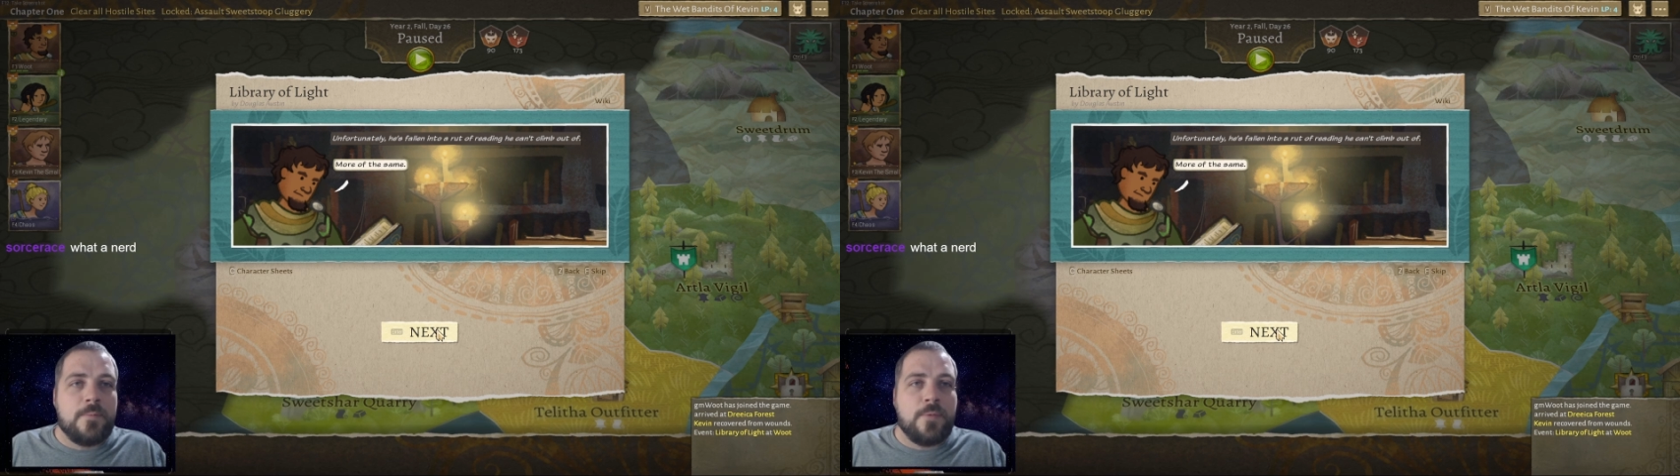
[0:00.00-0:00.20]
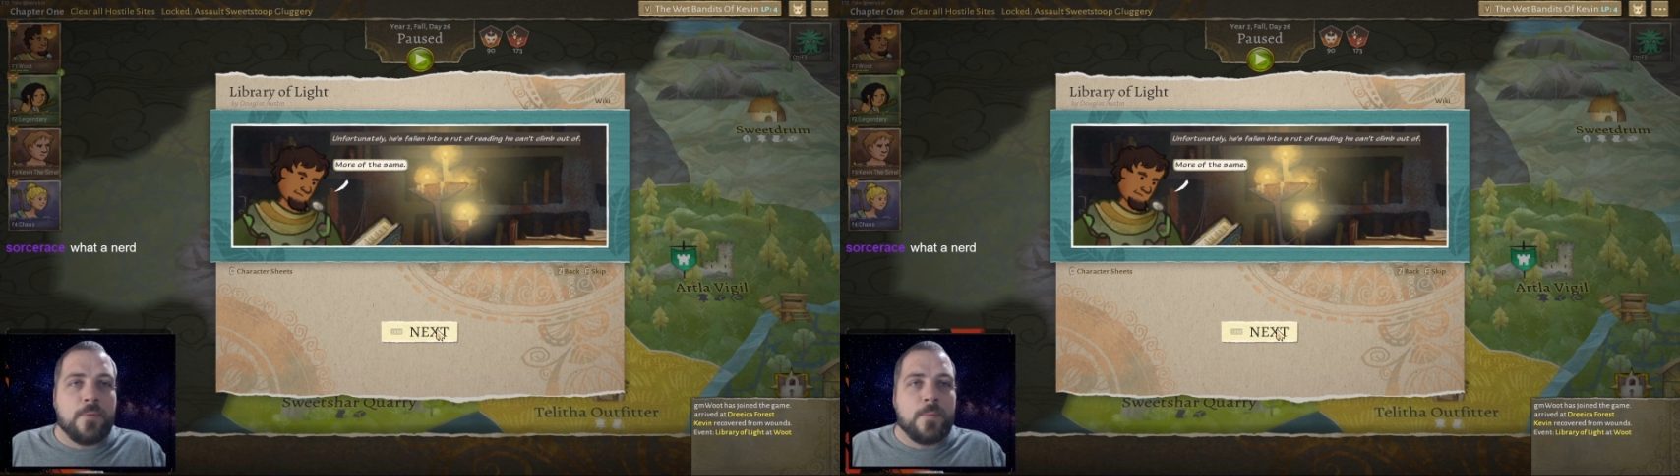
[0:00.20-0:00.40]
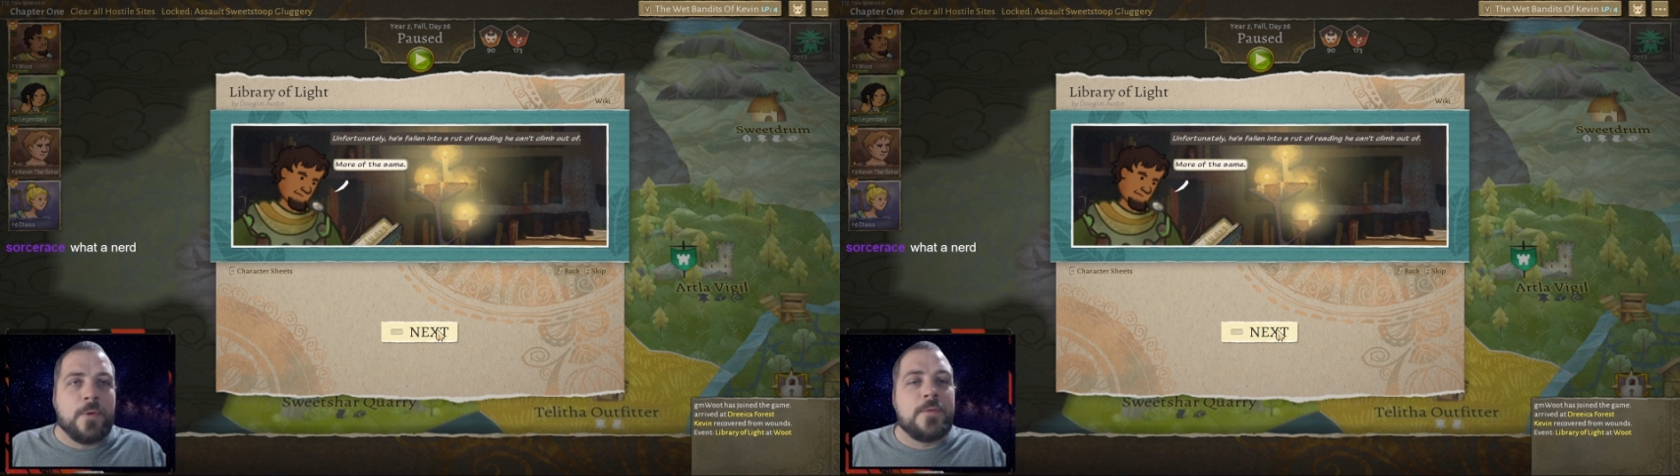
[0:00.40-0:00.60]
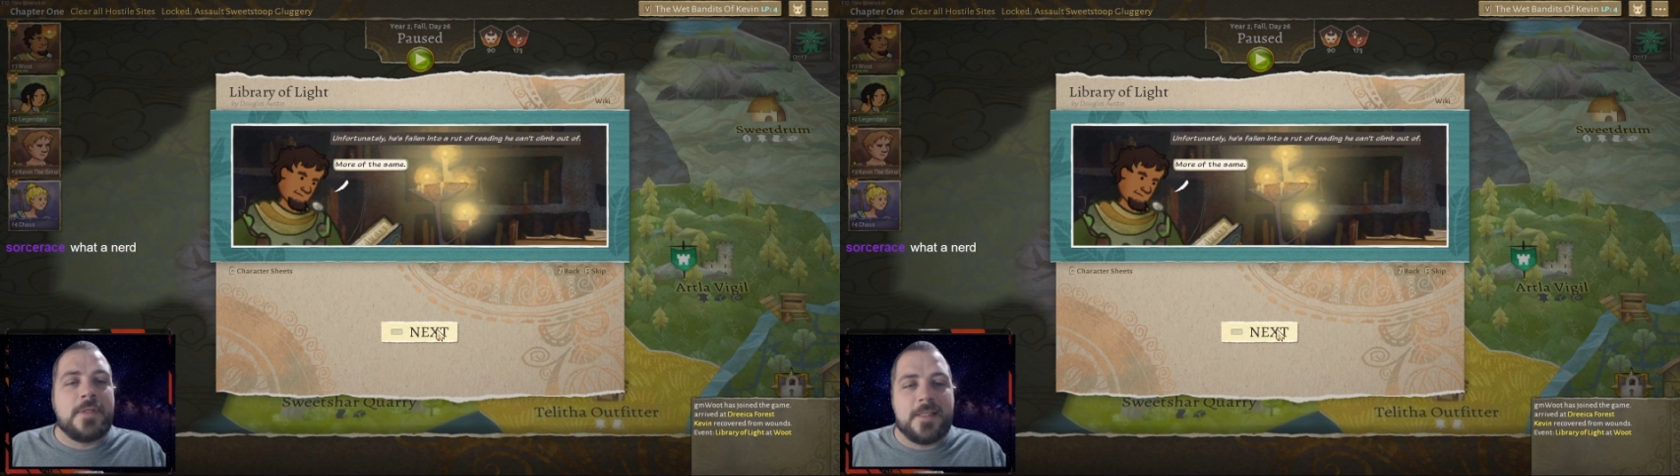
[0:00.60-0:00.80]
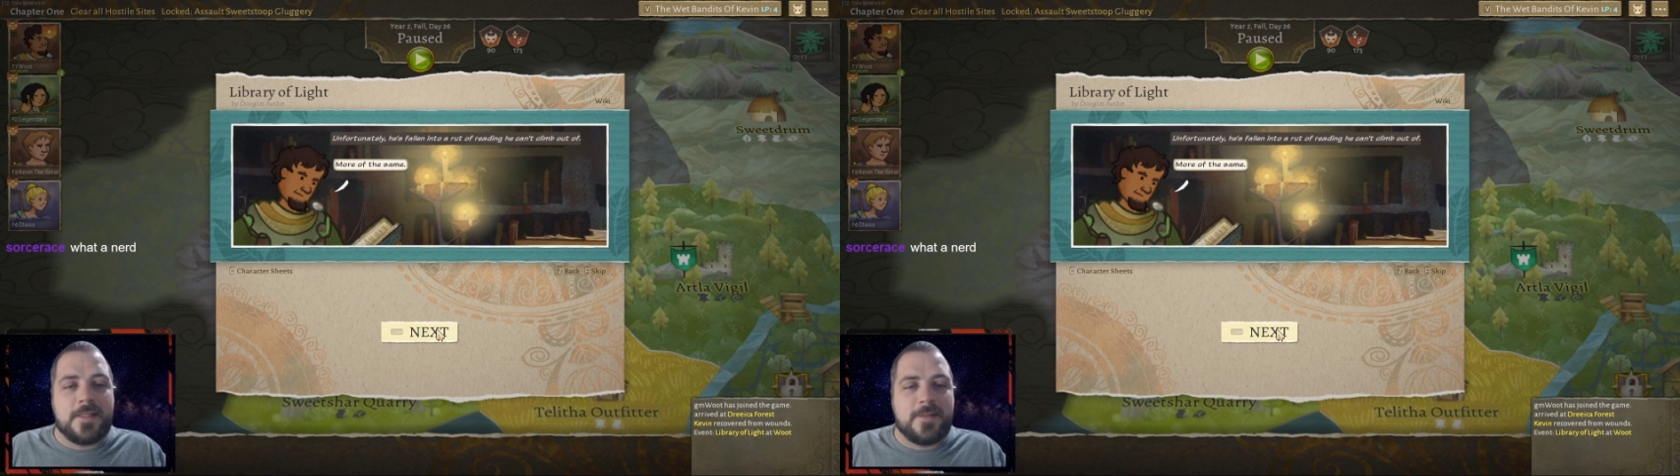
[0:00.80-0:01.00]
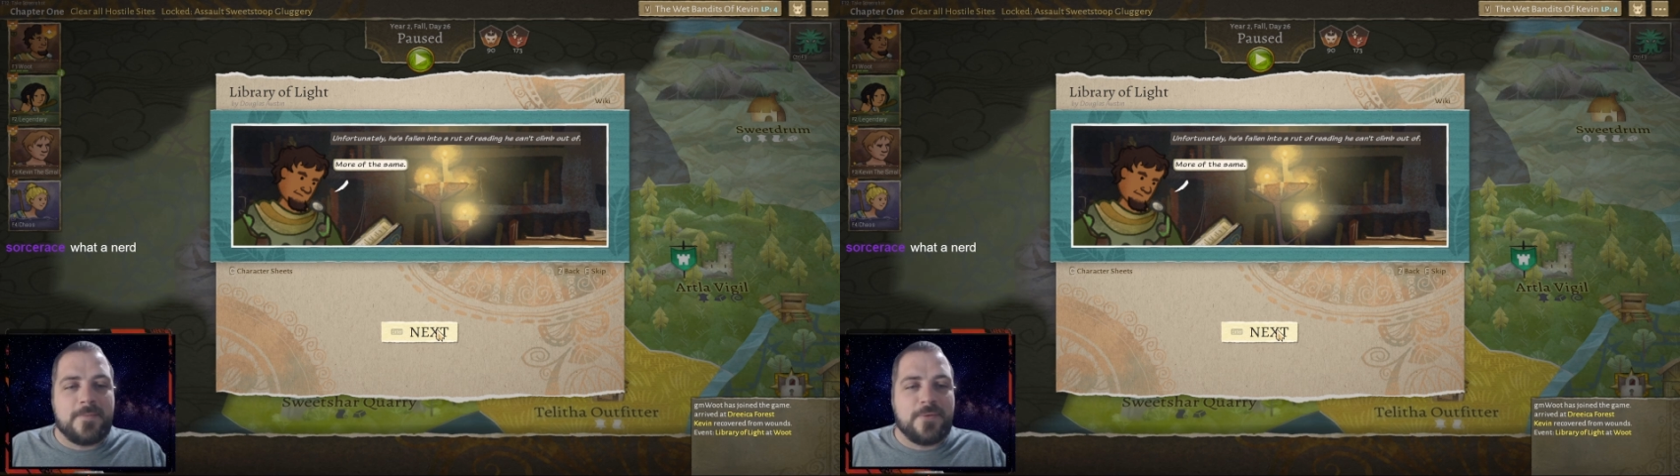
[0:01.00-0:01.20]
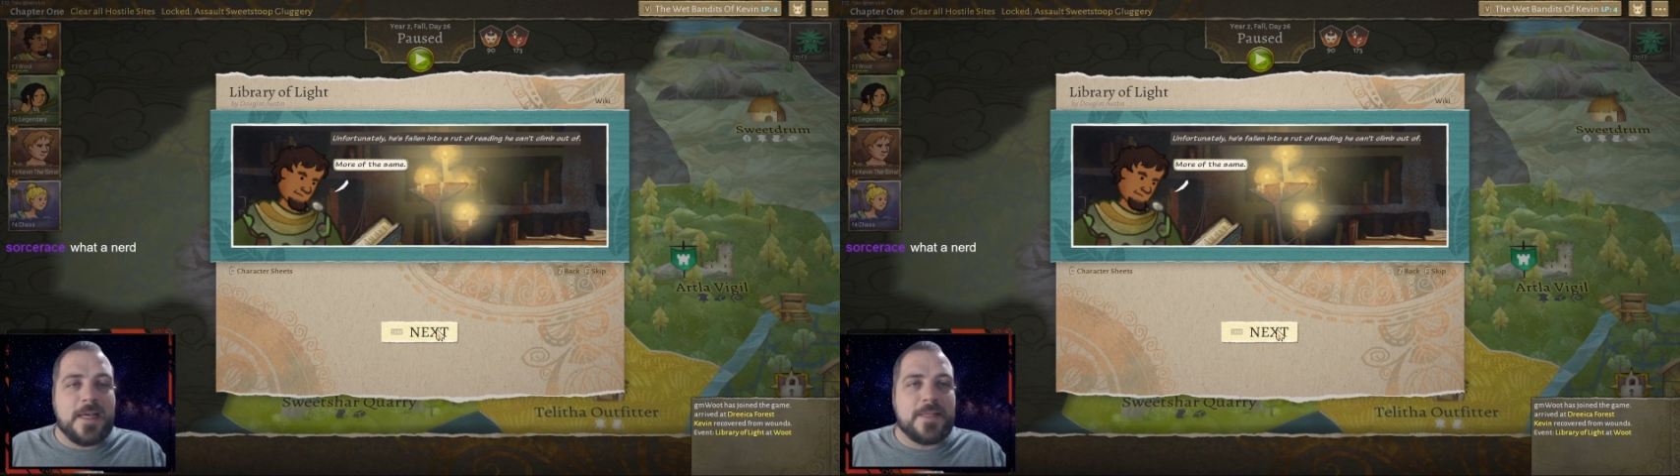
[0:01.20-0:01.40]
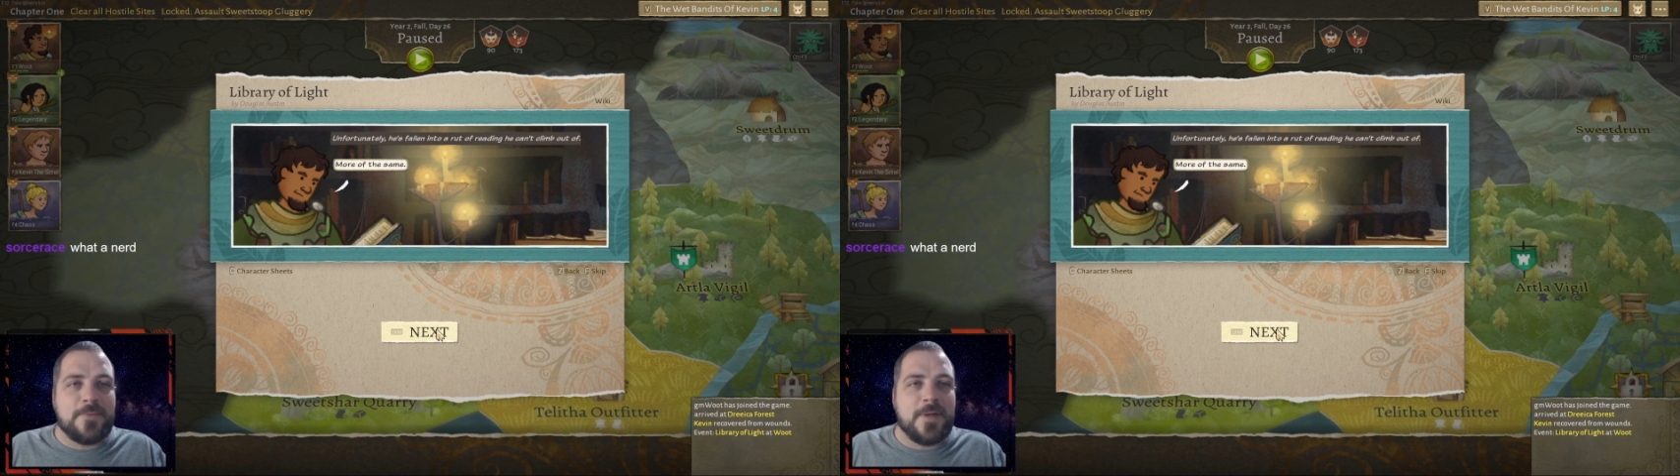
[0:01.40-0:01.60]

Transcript: Poor Woot, he tries to